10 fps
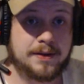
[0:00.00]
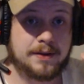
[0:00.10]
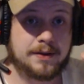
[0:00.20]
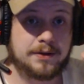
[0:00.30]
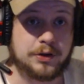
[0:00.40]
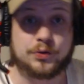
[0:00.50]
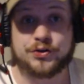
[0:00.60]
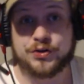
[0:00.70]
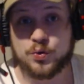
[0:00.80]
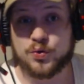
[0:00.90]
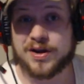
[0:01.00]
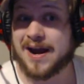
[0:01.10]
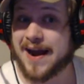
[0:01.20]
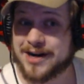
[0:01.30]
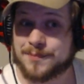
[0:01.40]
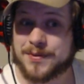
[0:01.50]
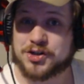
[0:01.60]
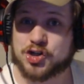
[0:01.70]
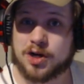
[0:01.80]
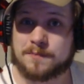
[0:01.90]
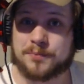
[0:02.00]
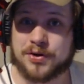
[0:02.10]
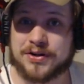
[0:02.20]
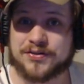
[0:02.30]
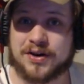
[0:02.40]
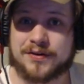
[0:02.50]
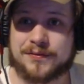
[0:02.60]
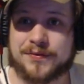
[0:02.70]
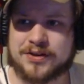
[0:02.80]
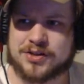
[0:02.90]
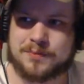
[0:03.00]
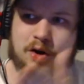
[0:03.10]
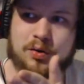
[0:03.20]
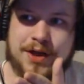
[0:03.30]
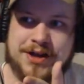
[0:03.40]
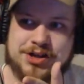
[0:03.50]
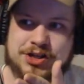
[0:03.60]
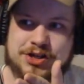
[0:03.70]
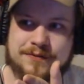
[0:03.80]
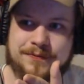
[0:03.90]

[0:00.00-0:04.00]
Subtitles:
you do kind of base jump, but it's on a small ledge